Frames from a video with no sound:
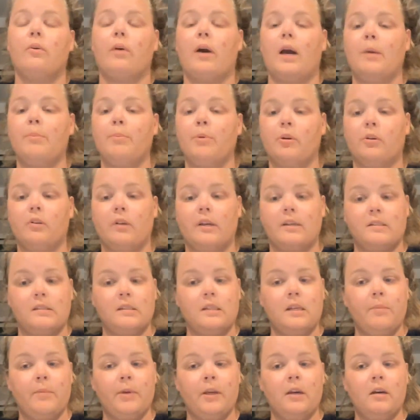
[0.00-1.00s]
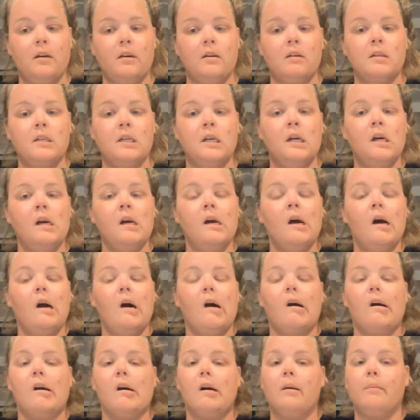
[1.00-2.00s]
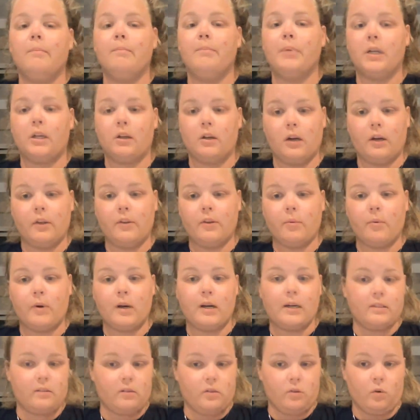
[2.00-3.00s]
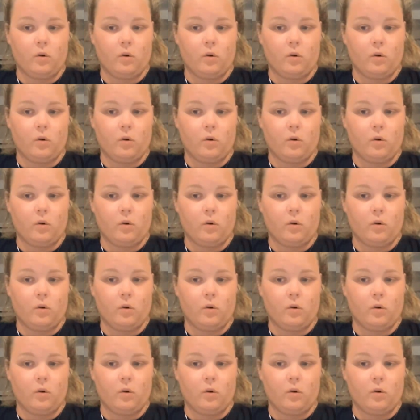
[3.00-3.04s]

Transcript: hypoglycemia, but are otherwise